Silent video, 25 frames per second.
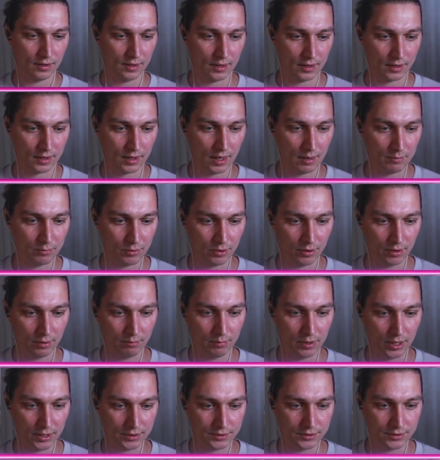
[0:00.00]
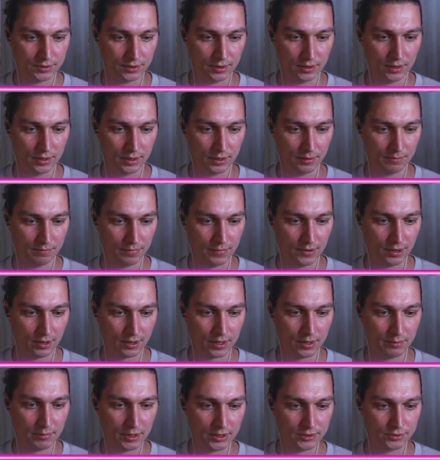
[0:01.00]
camera, but there are
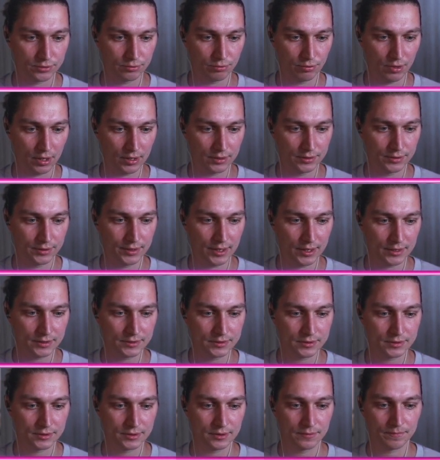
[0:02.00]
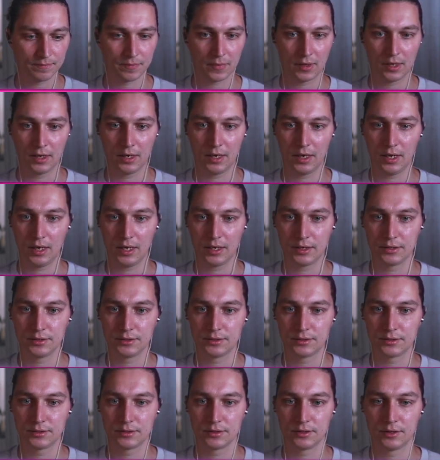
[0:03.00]
commands to run tests,
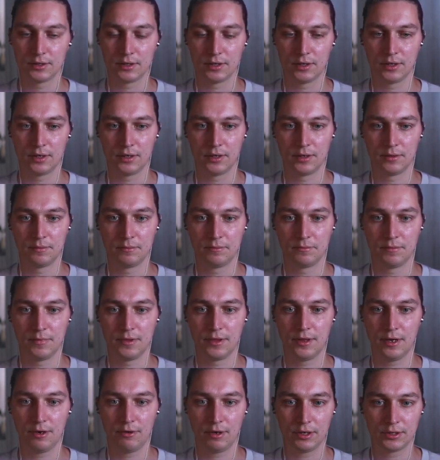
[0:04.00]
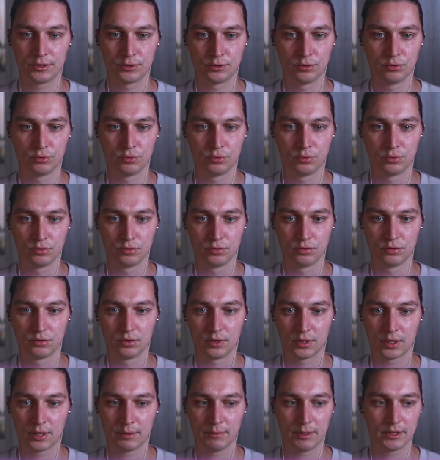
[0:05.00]
and there are two
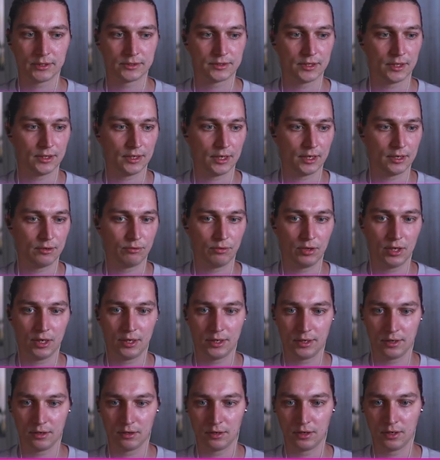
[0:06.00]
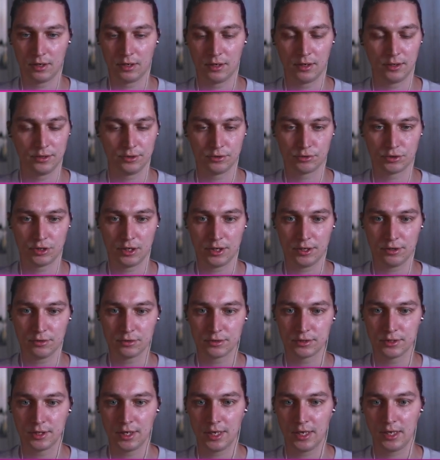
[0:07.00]
commands that I really usually
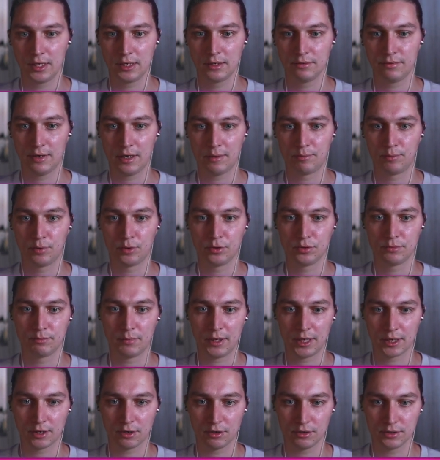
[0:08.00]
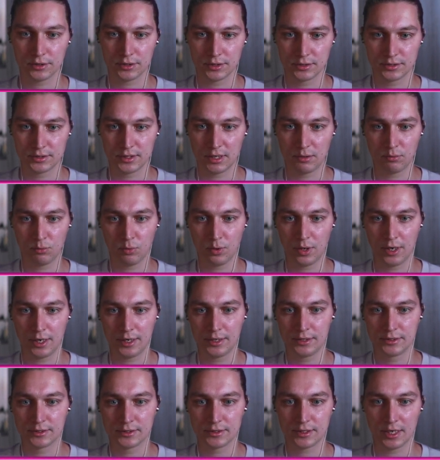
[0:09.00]
use. If I put my cursor somewhere
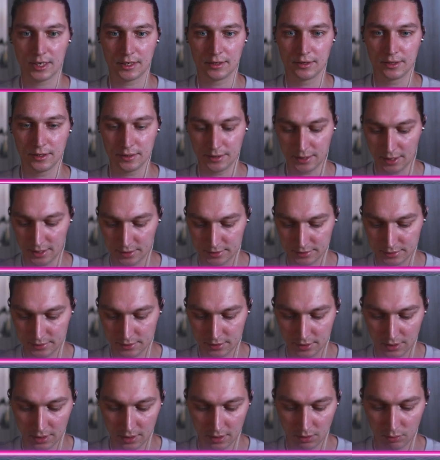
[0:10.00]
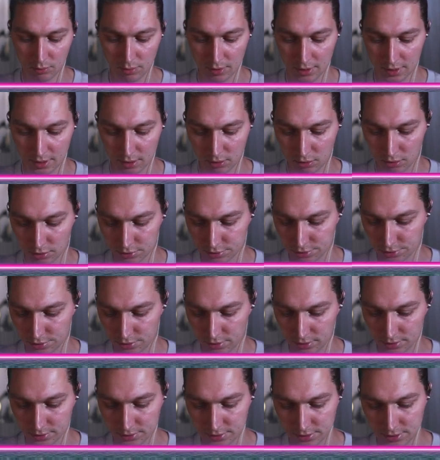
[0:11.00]
inside the test with a
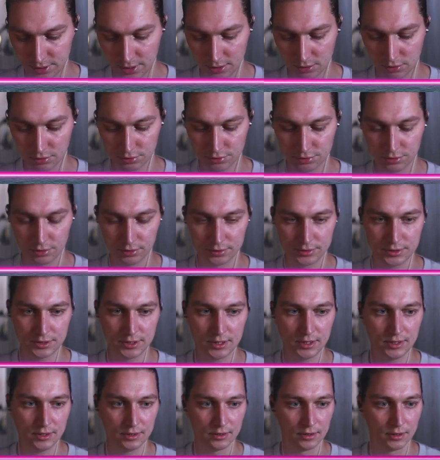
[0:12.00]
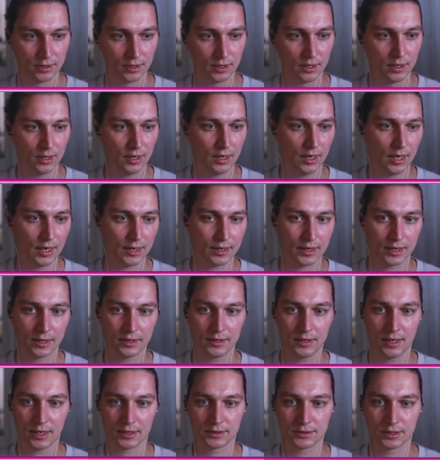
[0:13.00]
Control-C, Control-T, I
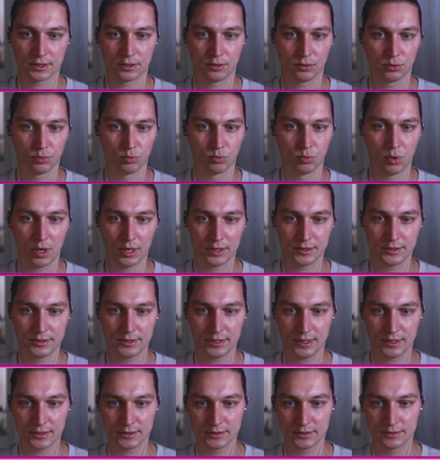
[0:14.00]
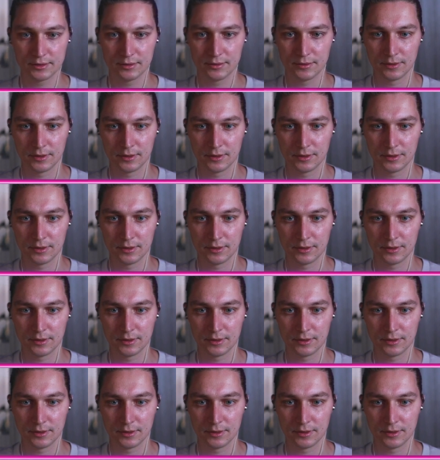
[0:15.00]
can execute one test.